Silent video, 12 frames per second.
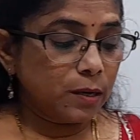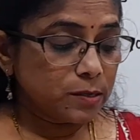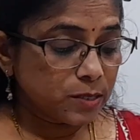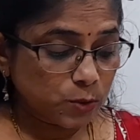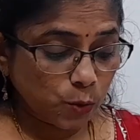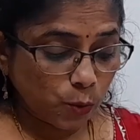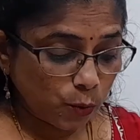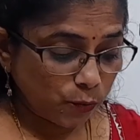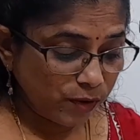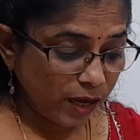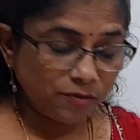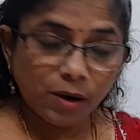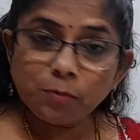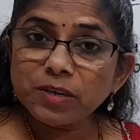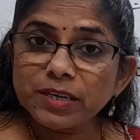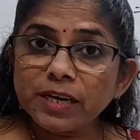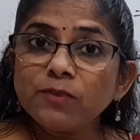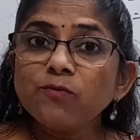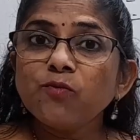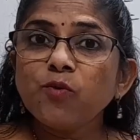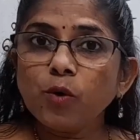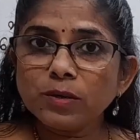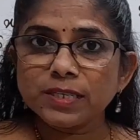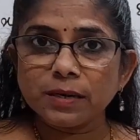So we have completed
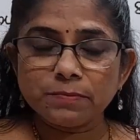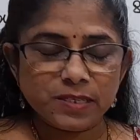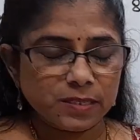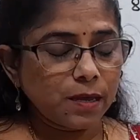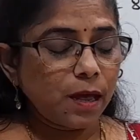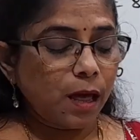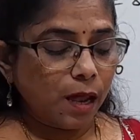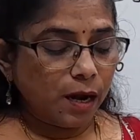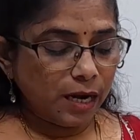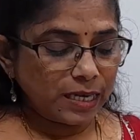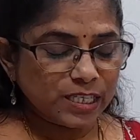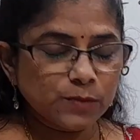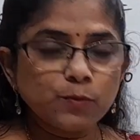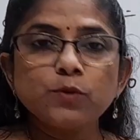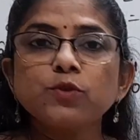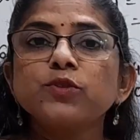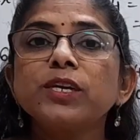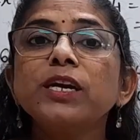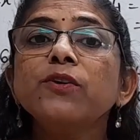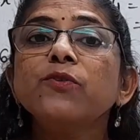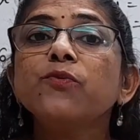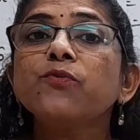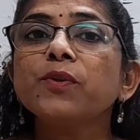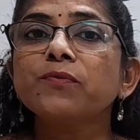4 sums. Let's move to the
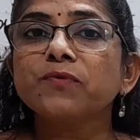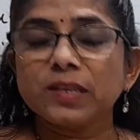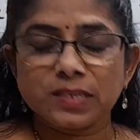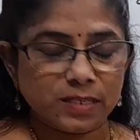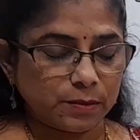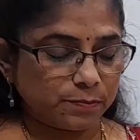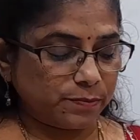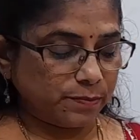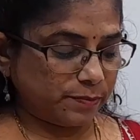5th sum.